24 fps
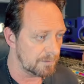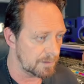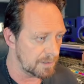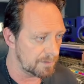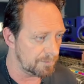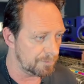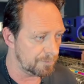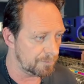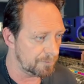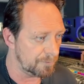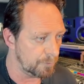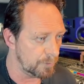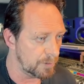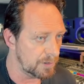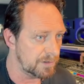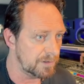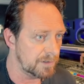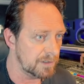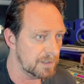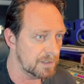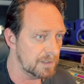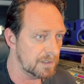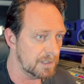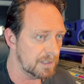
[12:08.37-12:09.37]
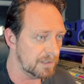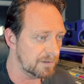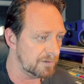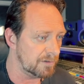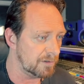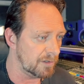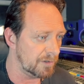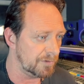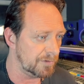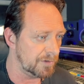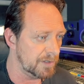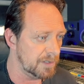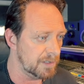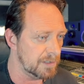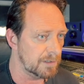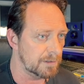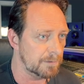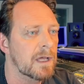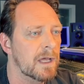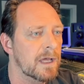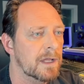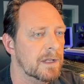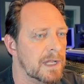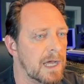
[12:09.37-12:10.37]
If we see this shot
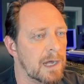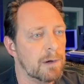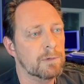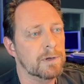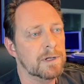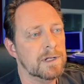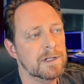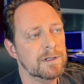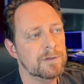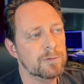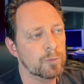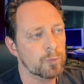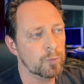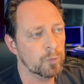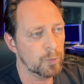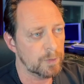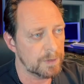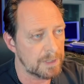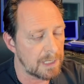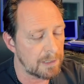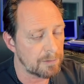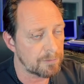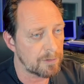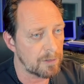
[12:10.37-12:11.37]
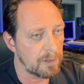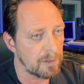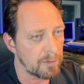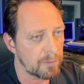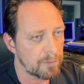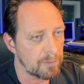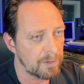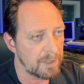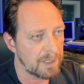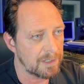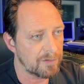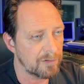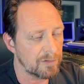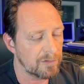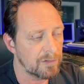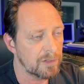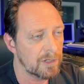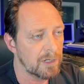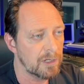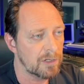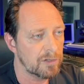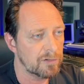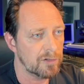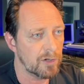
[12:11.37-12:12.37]
here, and now it is without color correction.
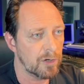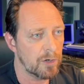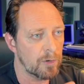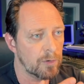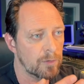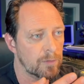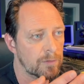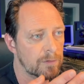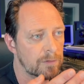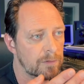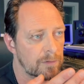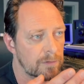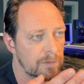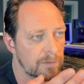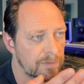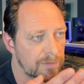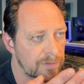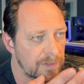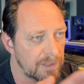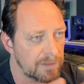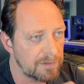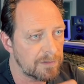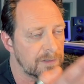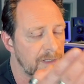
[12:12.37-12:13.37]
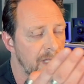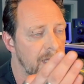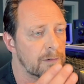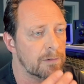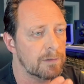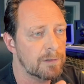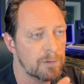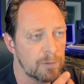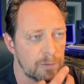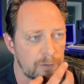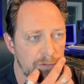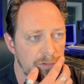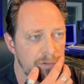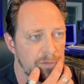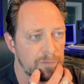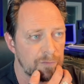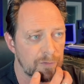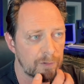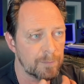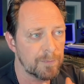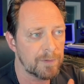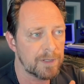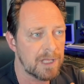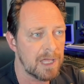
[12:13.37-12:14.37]
So this is how it looks
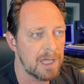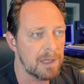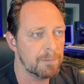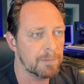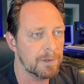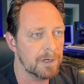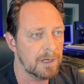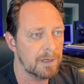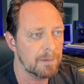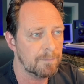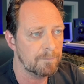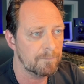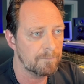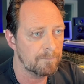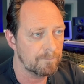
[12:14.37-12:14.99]
from the camera.